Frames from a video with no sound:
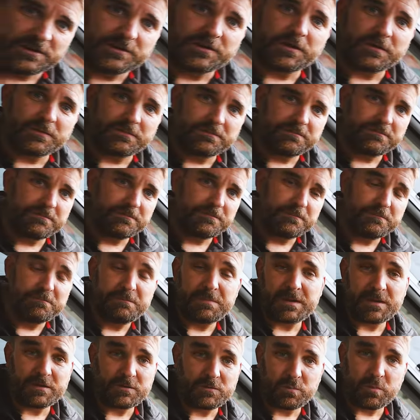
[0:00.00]
you do,
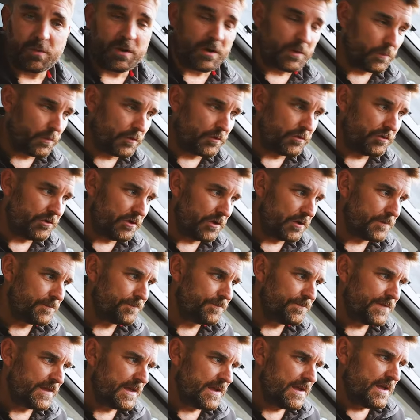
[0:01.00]
because why wouldn't you?
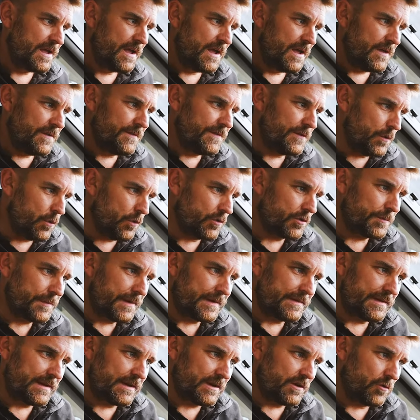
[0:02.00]
The
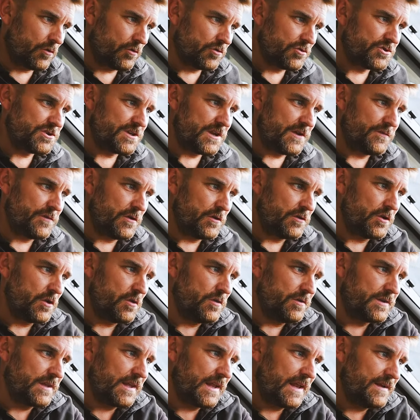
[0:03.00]
automatic launch, if you
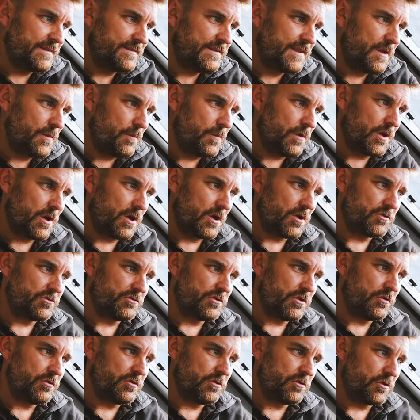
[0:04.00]
do select it, will
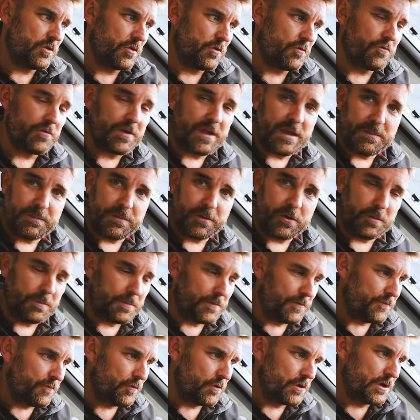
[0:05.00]
ask you to do a reboot
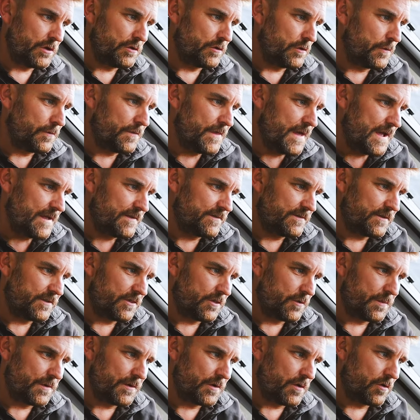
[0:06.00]
before you do that, so
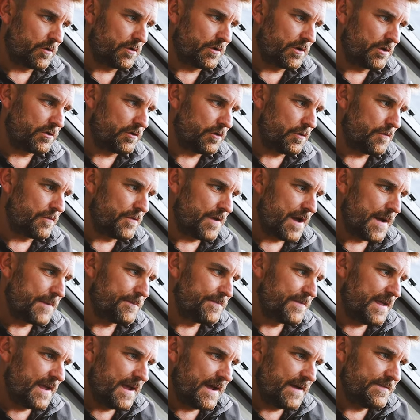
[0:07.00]
that we're not going to do that.
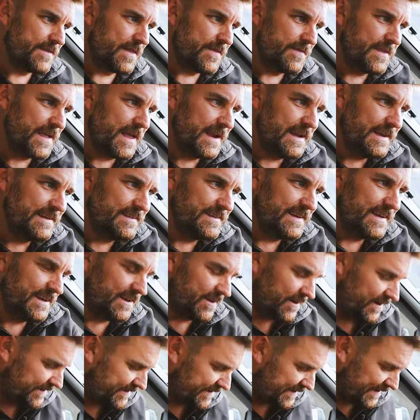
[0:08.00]
And then the L E D
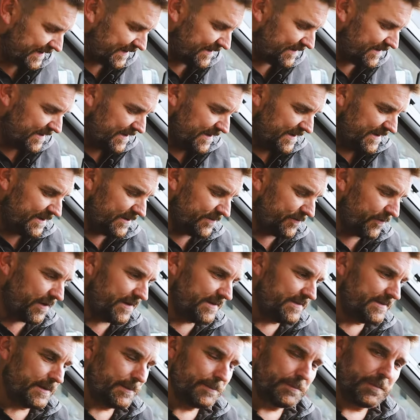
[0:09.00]
lighting is
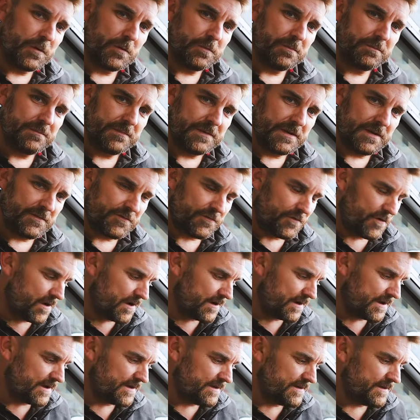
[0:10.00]
very simple. If
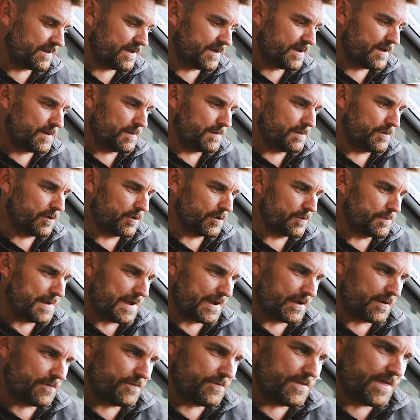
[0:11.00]
Ryan can look
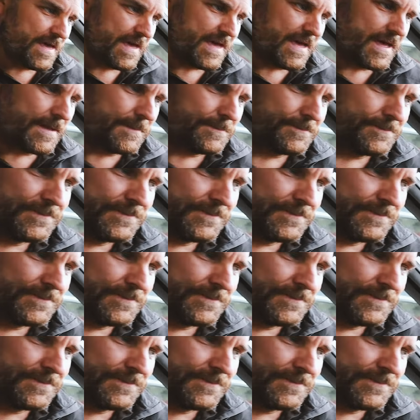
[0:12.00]
back on there,